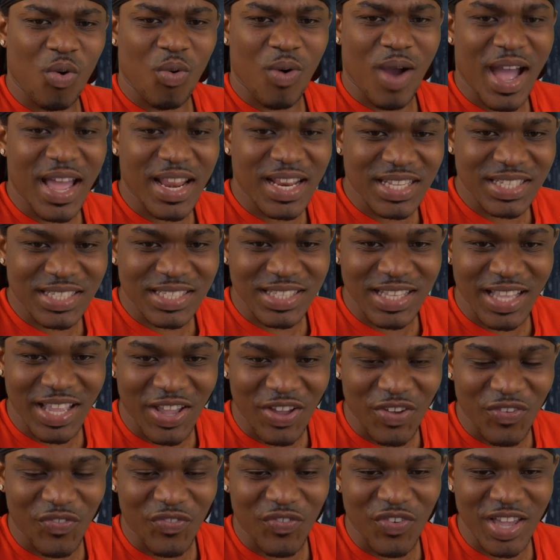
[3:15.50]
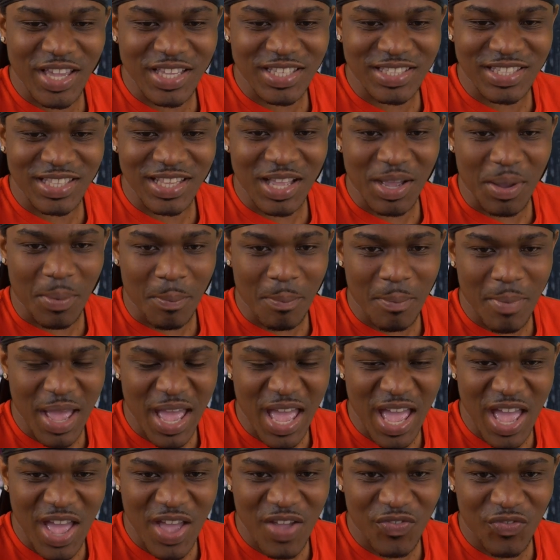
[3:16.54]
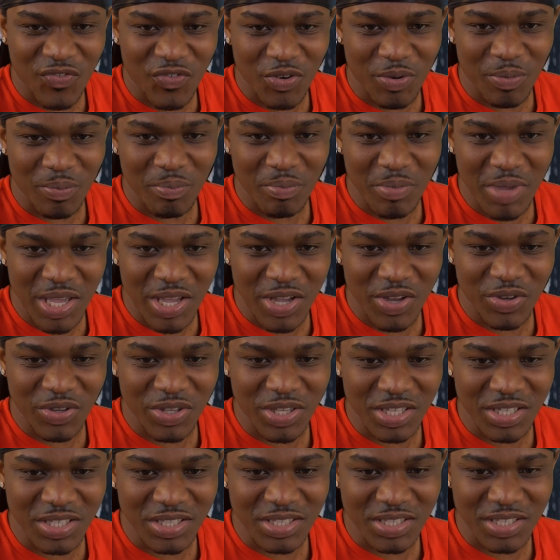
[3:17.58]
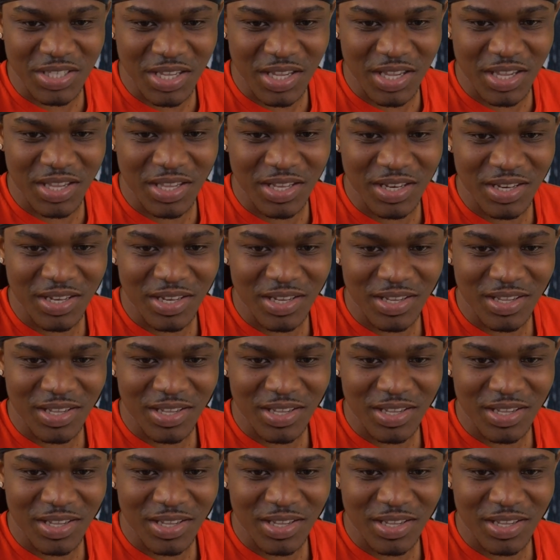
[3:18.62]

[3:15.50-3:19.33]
why this nigga face look mad familiar, son?